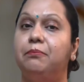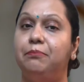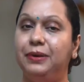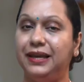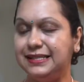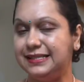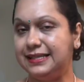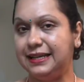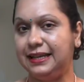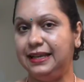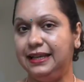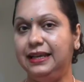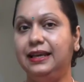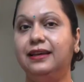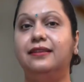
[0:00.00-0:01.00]

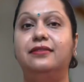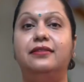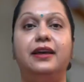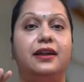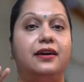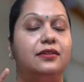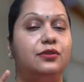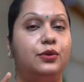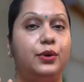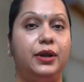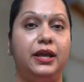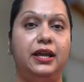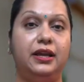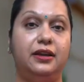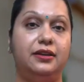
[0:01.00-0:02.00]
Basically, there are
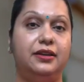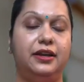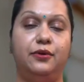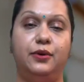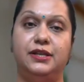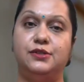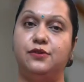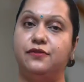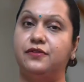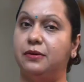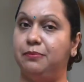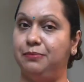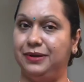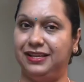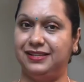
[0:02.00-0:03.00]
3 degrees of
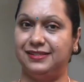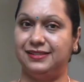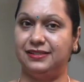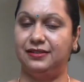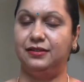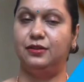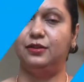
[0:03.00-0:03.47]
comparison: